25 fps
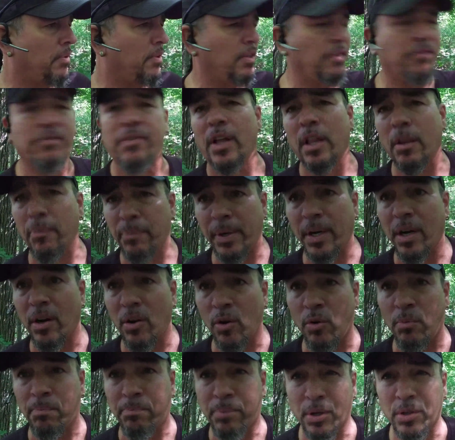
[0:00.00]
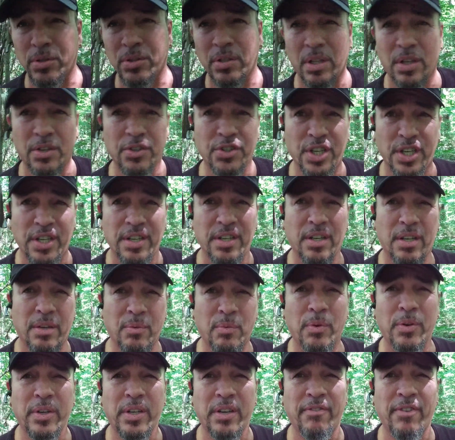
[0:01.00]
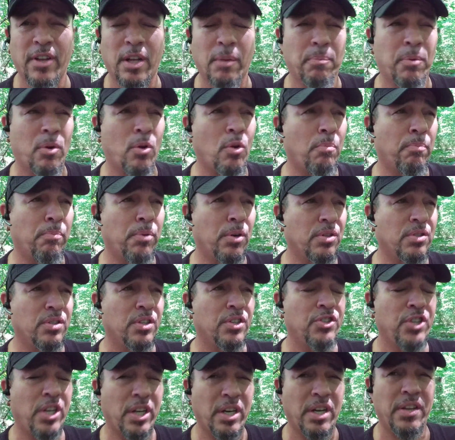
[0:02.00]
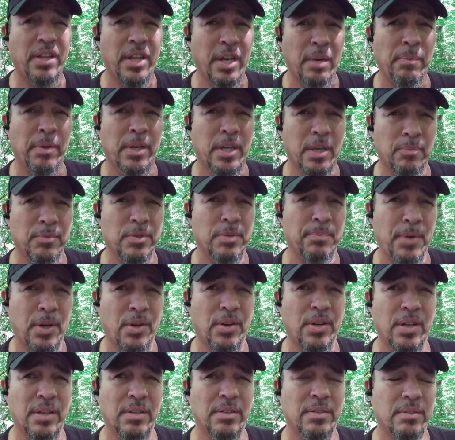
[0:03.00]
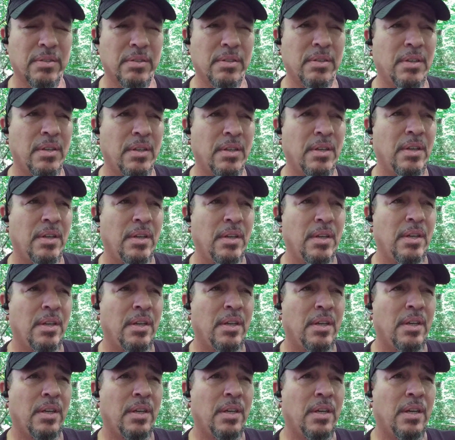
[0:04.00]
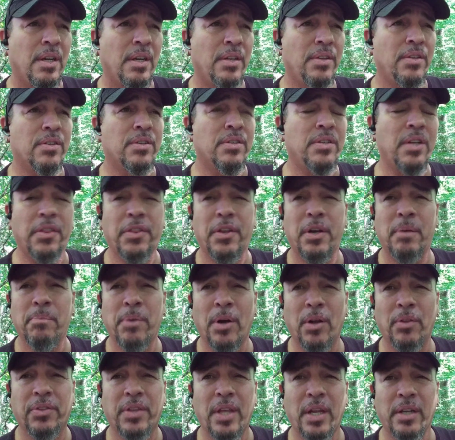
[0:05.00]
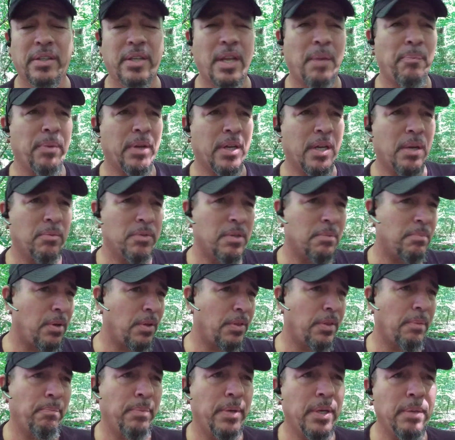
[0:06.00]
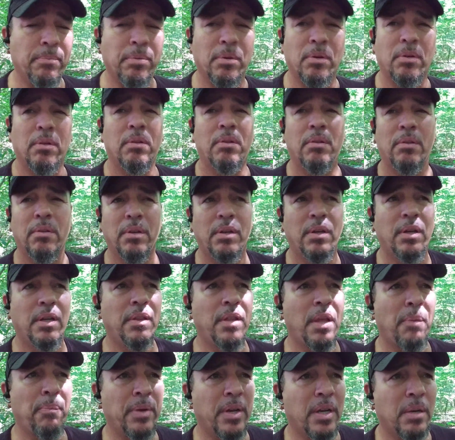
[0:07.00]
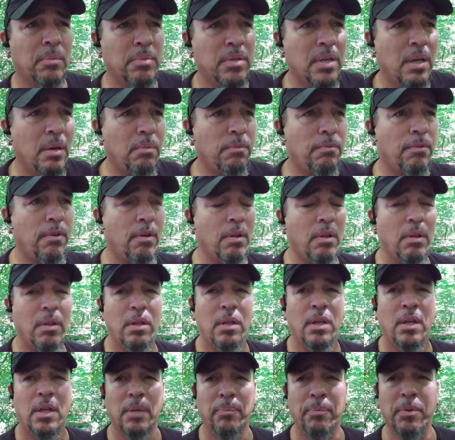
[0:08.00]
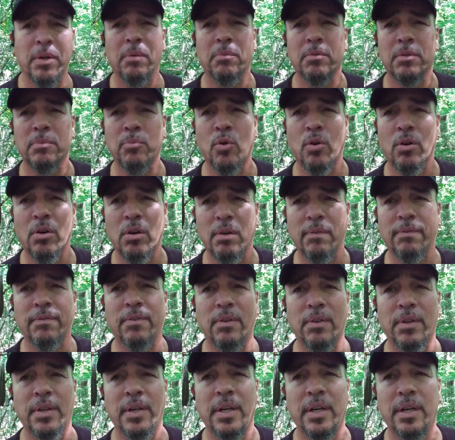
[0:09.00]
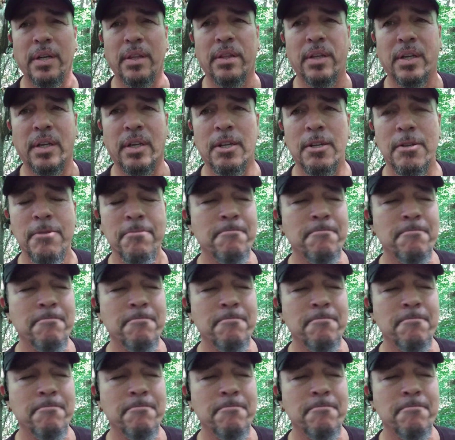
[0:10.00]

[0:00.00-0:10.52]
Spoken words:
developing our own personal agenda. And when we develop our own personal agenda, then it becomes about us. And there's nothing about that that becomes about the people, and that becomes helpful. It becomes more hurtful than anything.